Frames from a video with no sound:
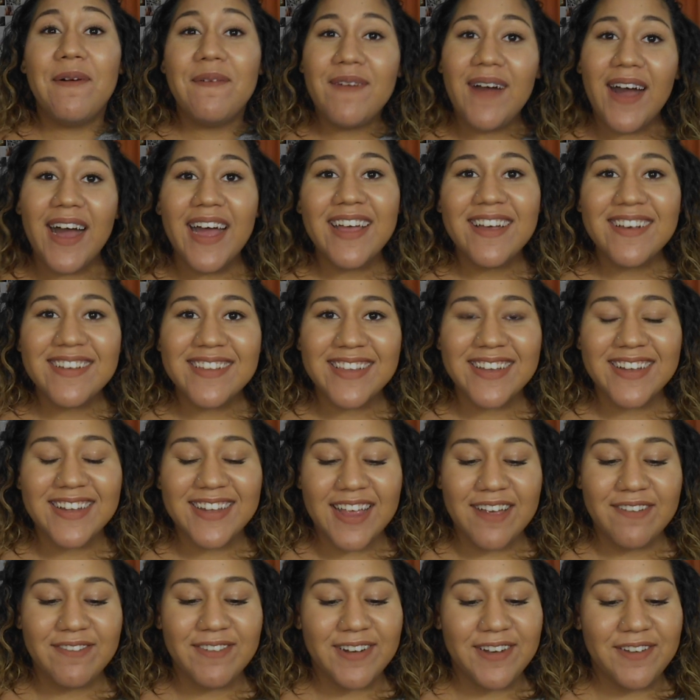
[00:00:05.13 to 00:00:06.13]
while since
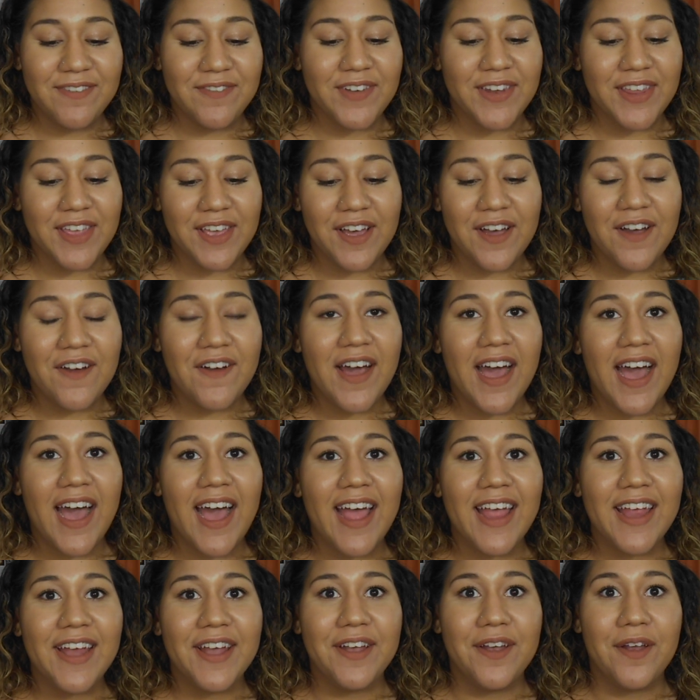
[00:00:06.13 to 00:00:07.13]
I've done a video.
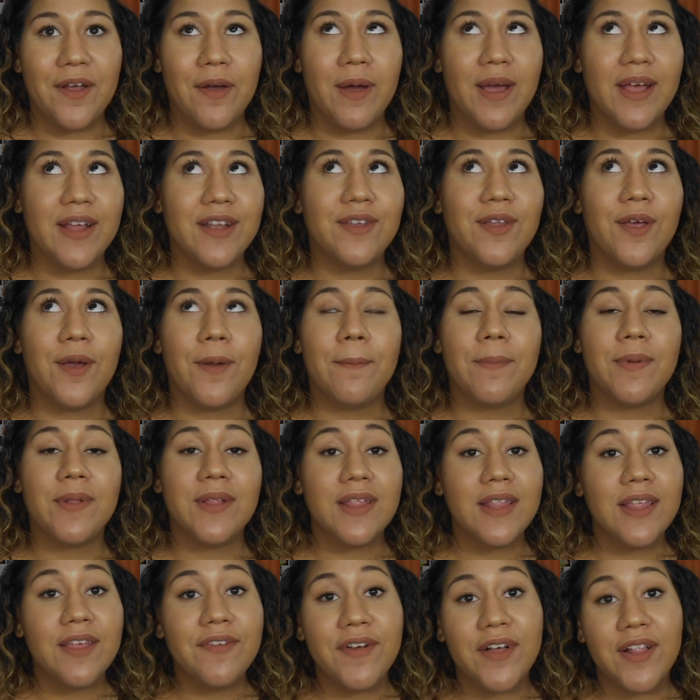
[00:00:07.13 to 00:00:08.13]
I know I
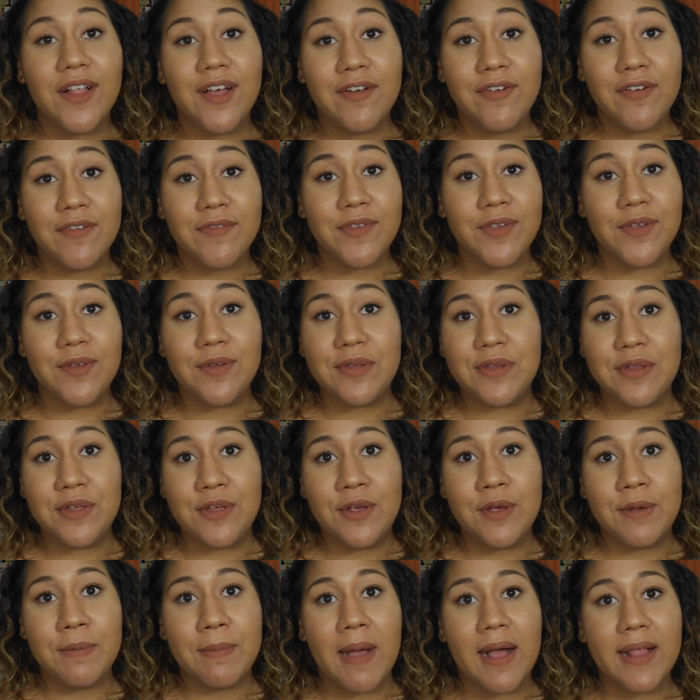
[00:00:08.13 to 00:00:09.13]
completely fell off of
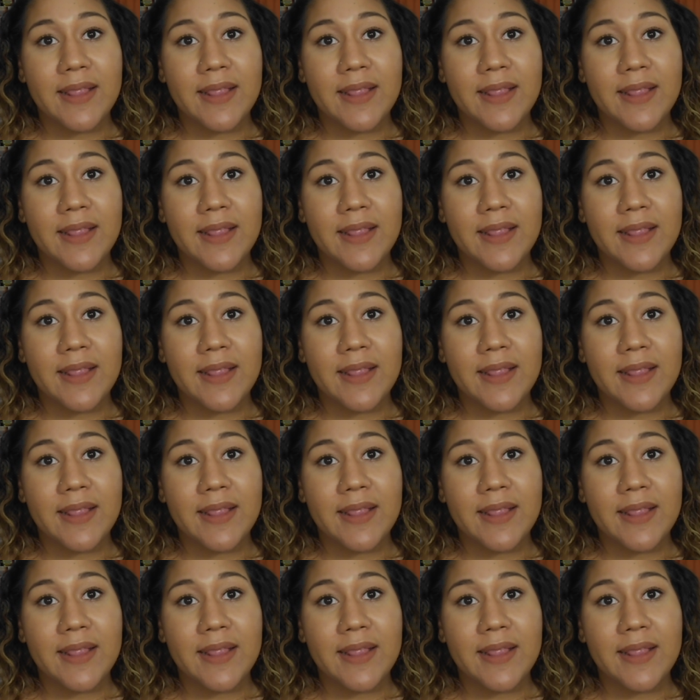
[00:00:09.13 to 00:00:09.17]
YouTube.